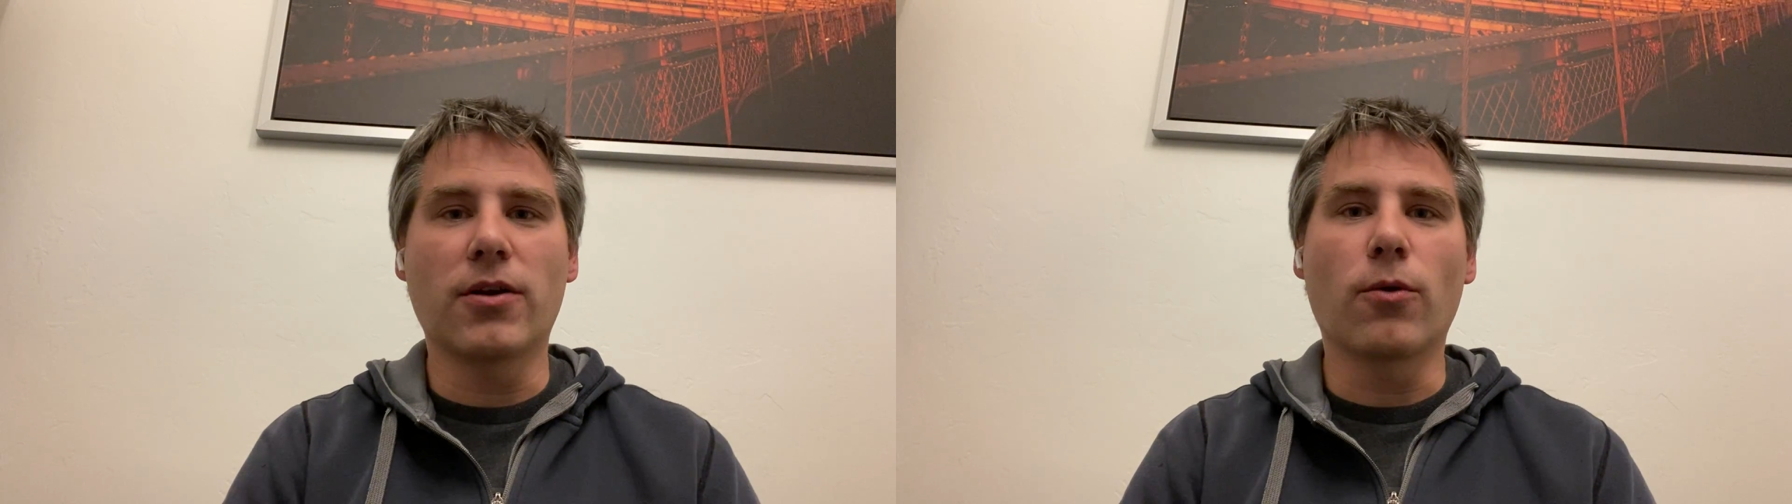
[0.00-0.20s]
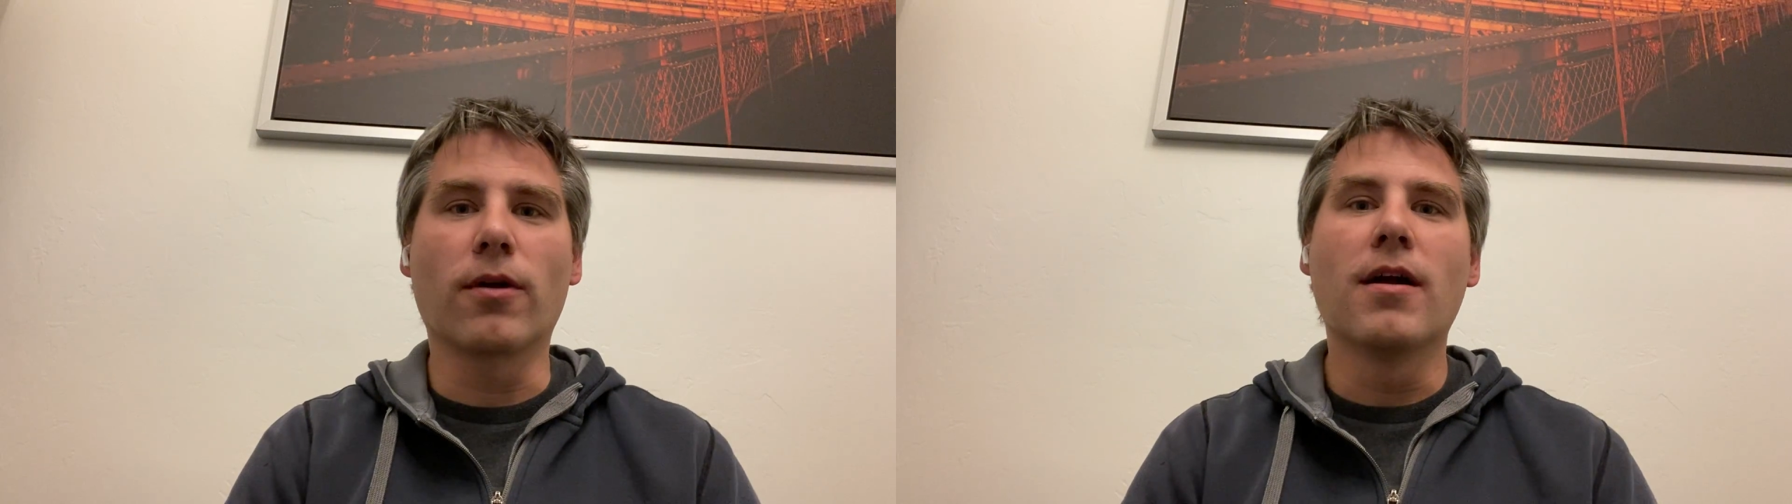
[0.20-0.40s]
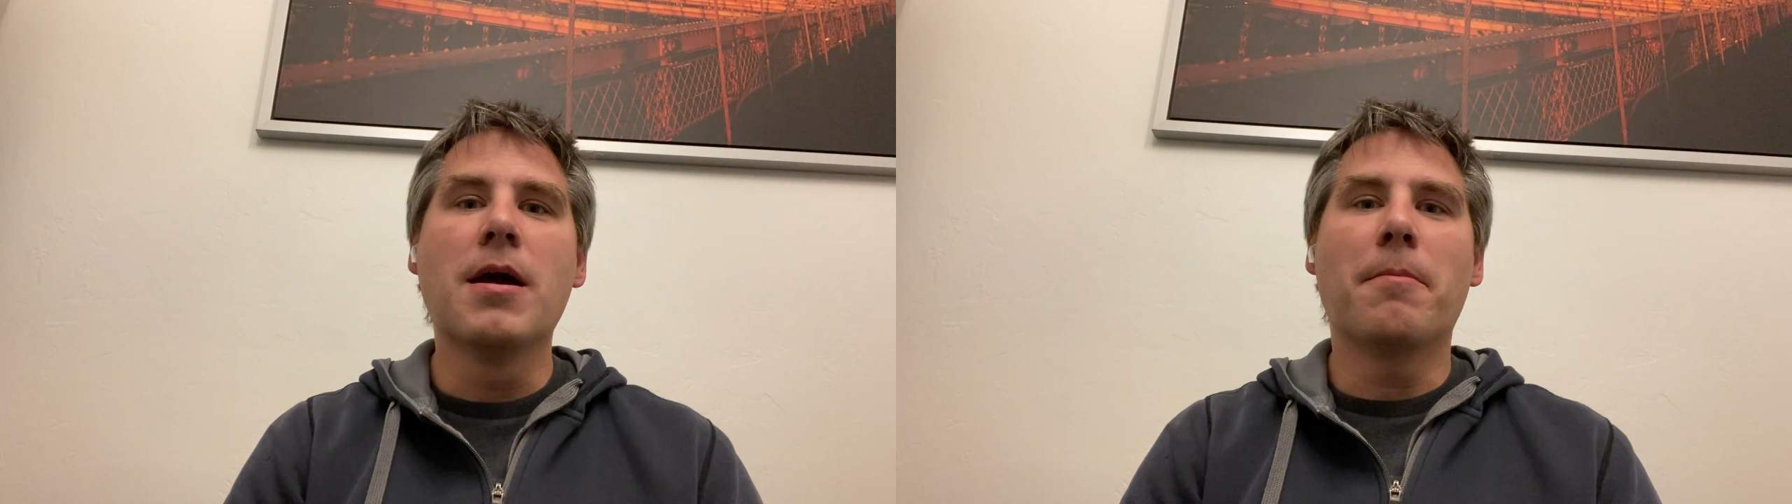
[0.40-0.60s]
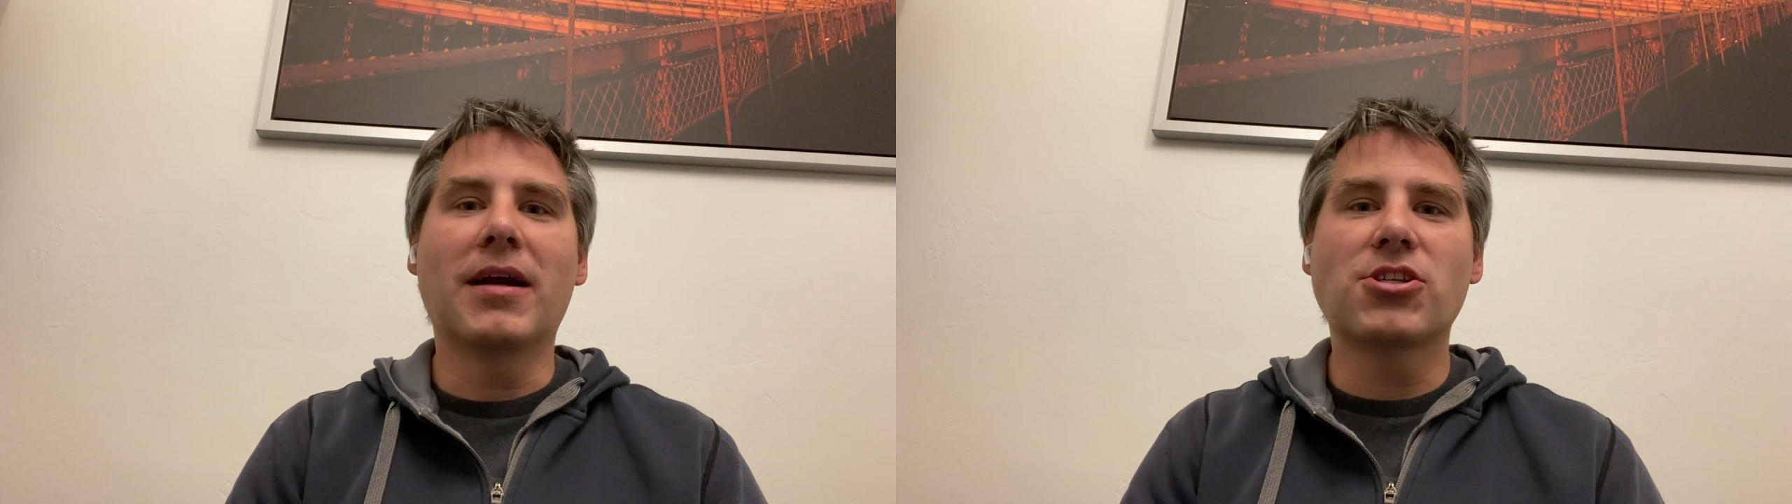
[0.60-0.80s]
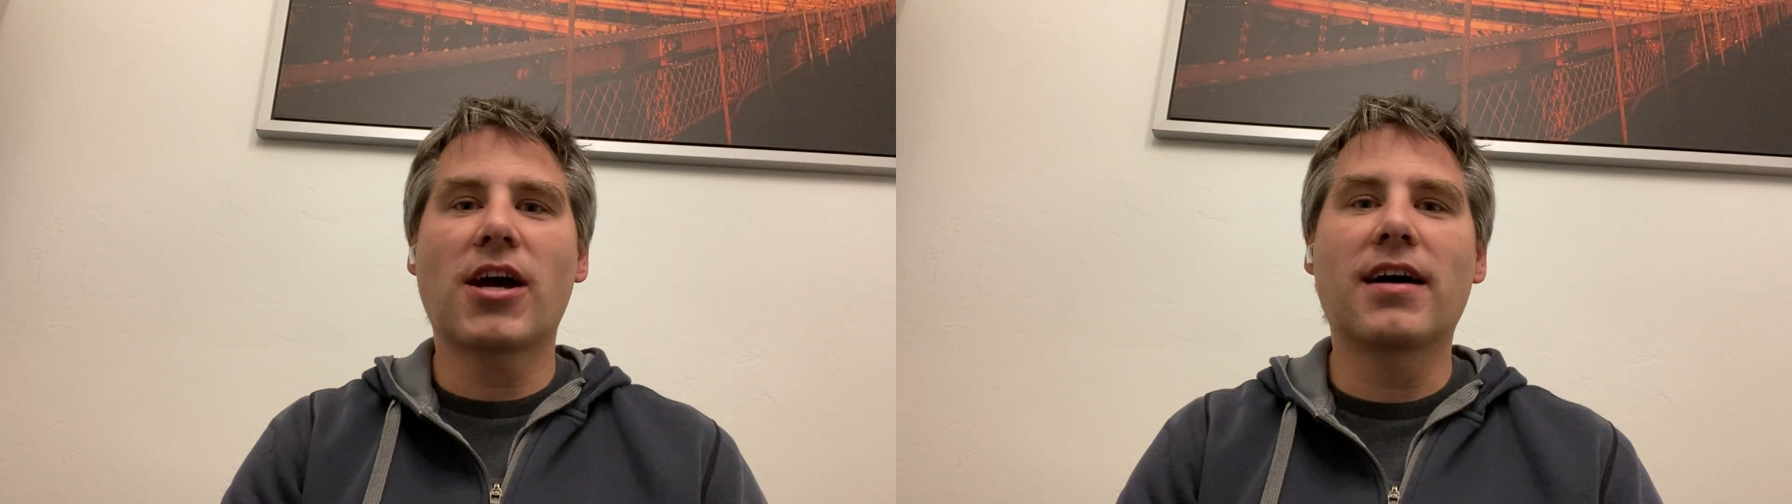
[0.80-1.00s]
Or
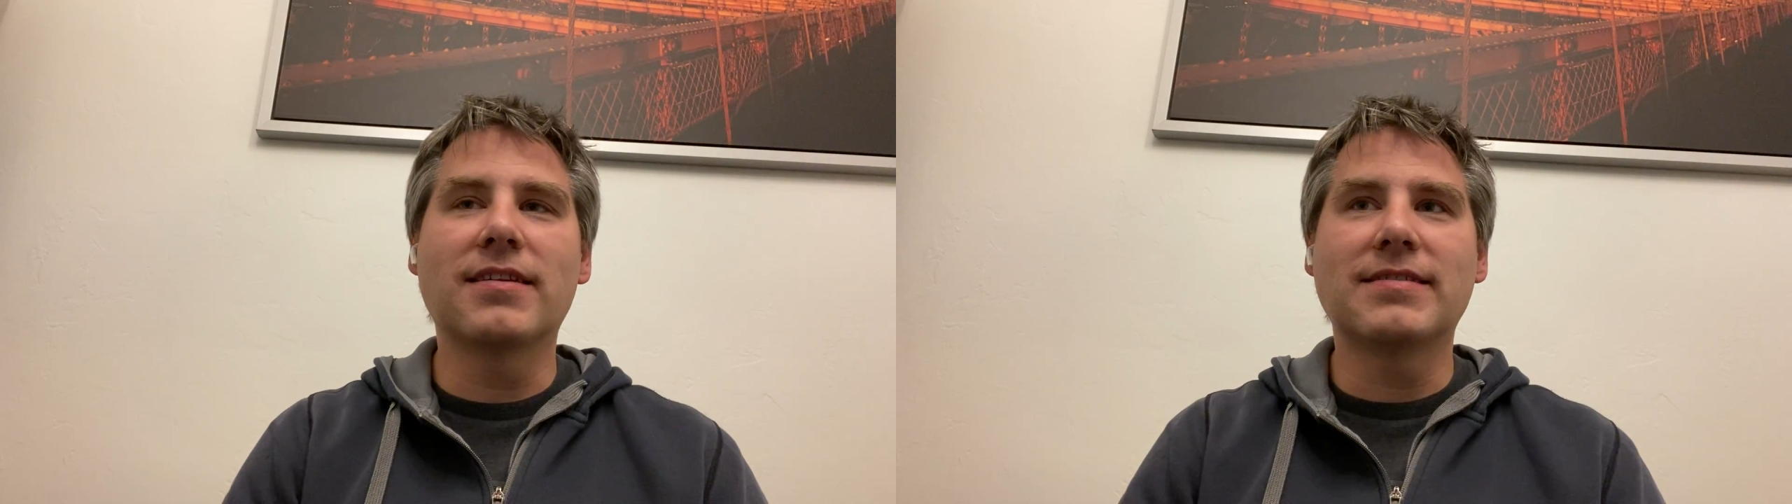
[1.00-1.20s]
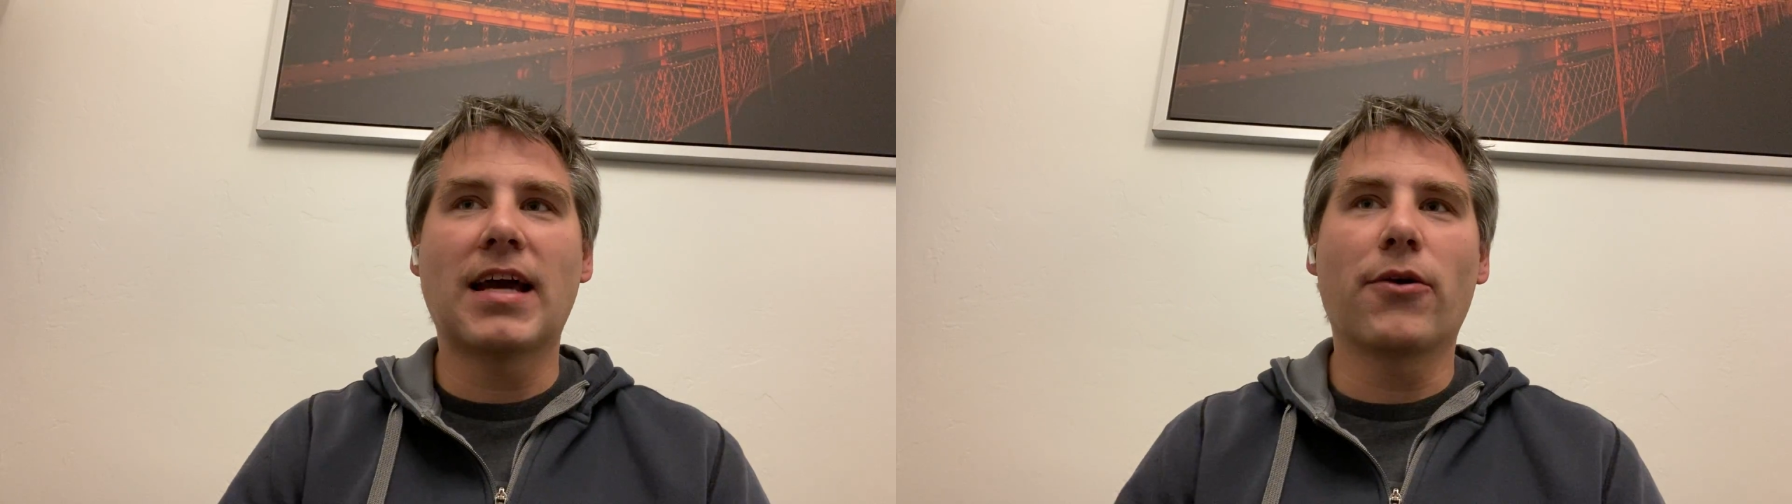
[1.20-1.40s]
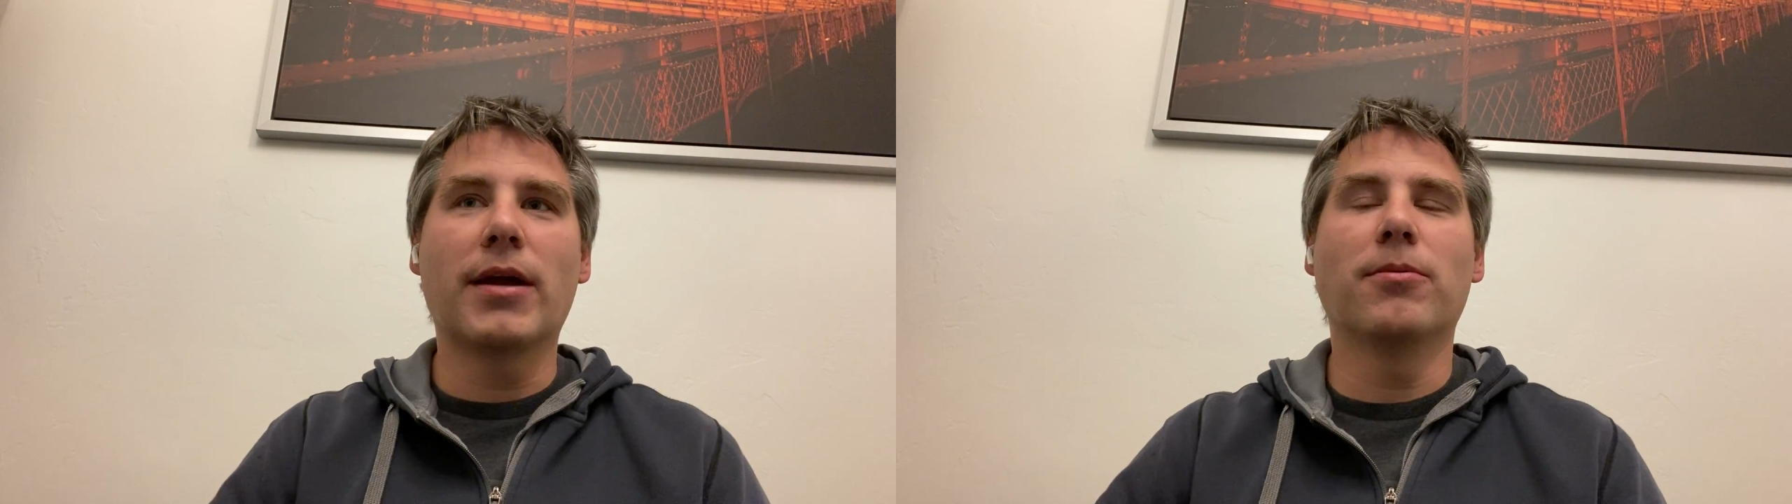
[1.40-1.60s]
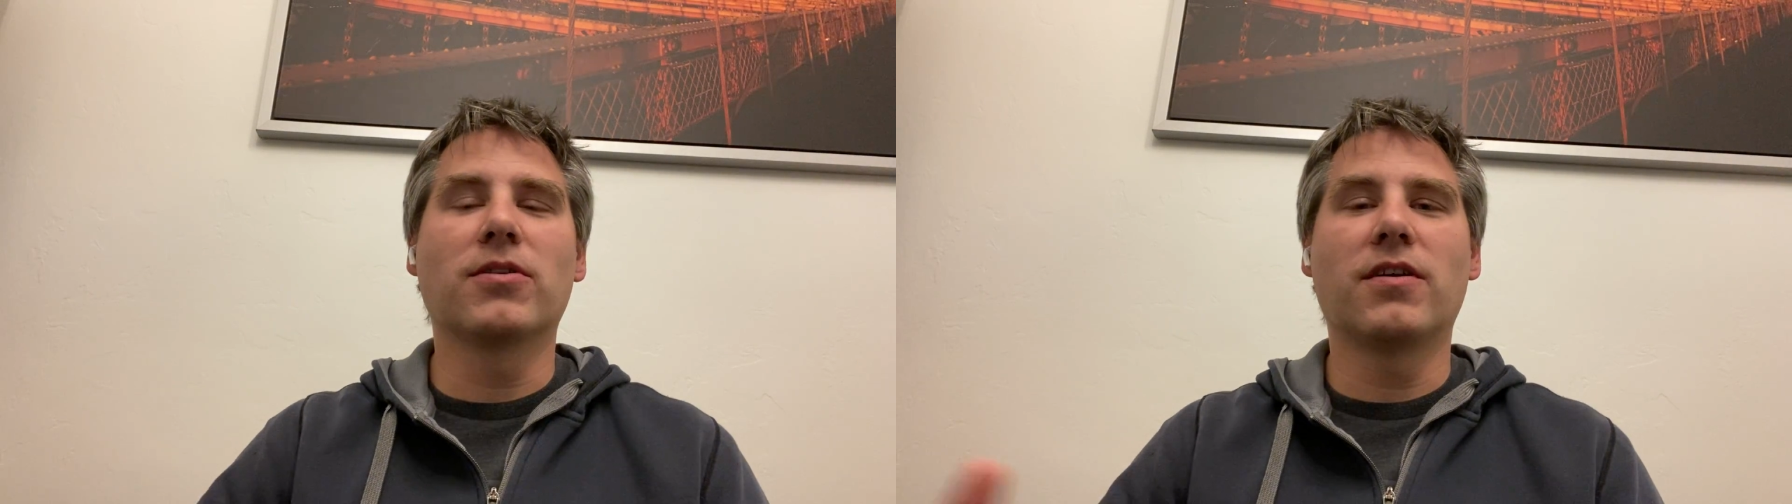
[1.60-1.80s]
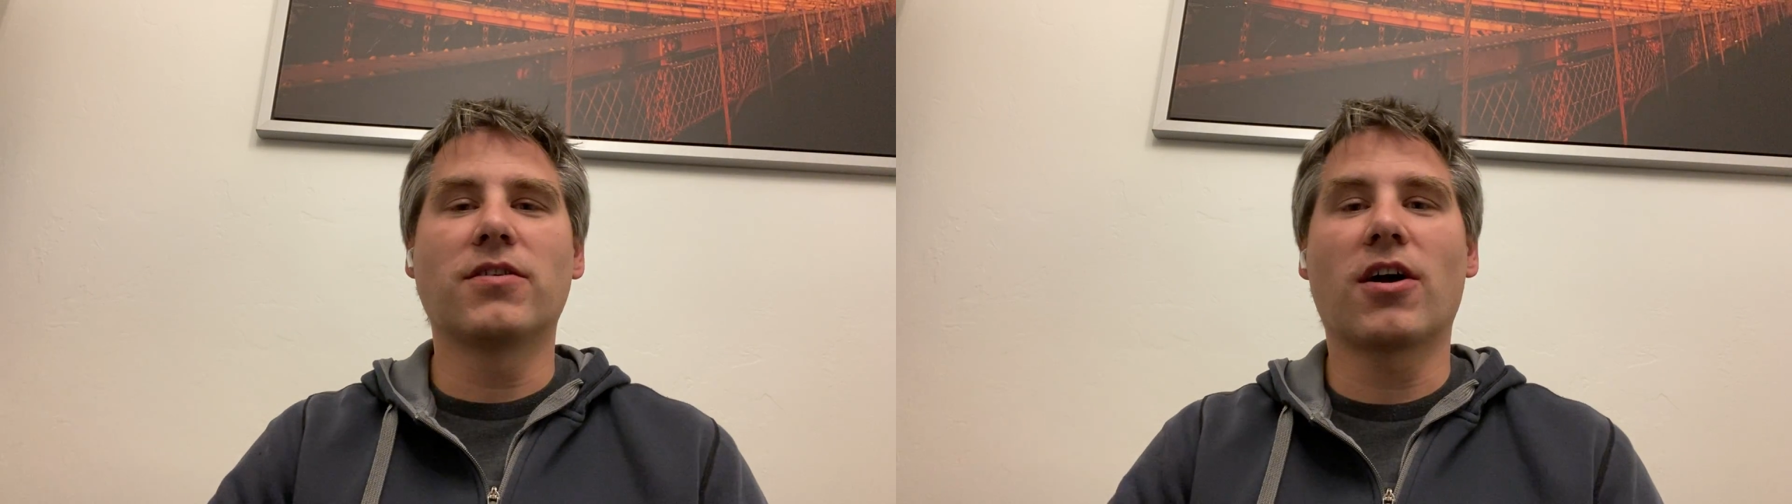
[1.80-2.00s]
my child is now able
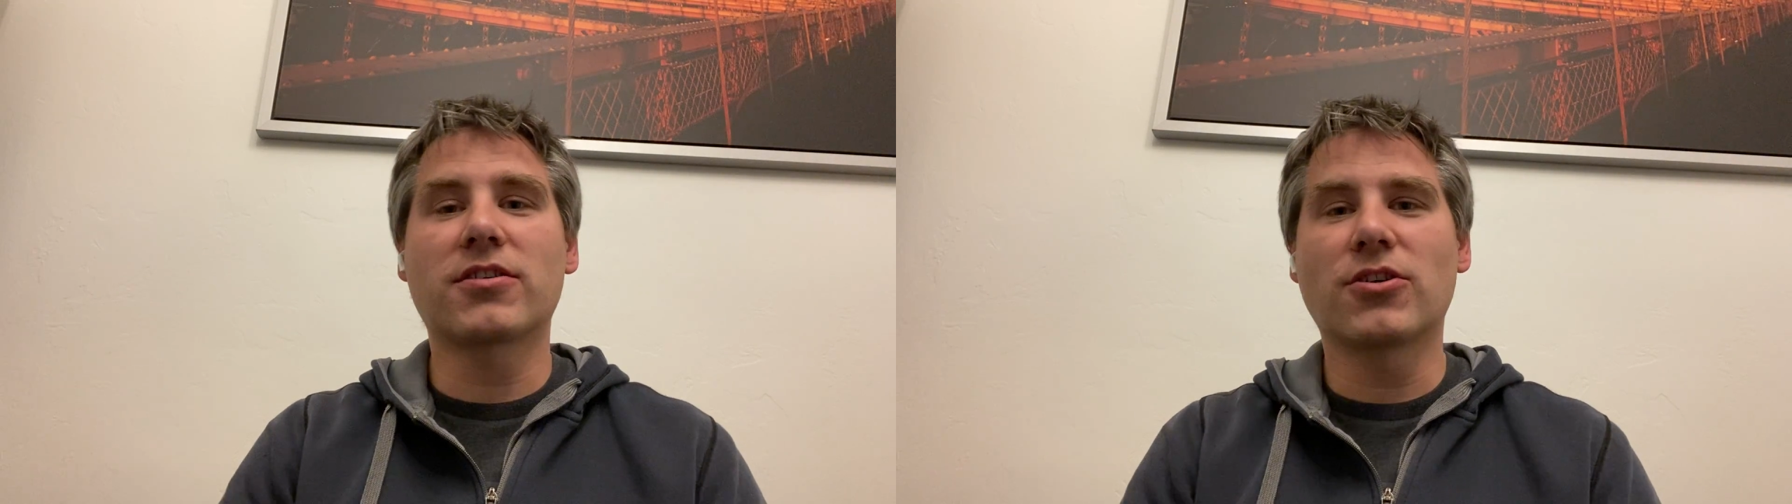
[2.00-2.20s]
to talk